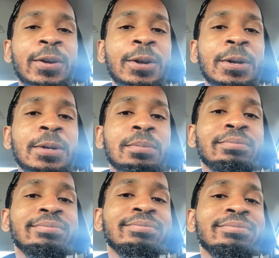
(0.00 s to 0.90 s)

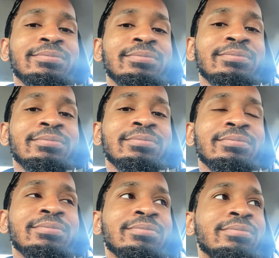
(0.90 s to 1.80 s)

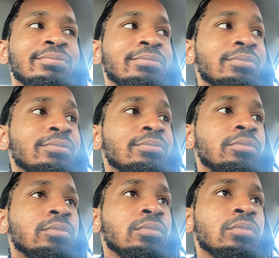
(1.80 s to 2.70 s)

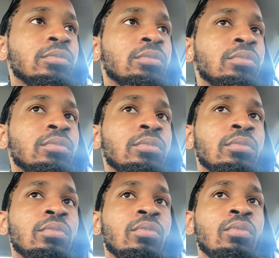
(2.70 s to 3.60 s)

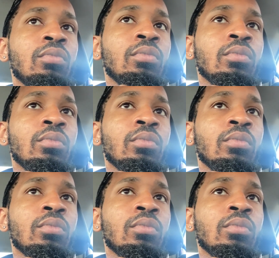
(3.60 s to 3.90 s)
(silence)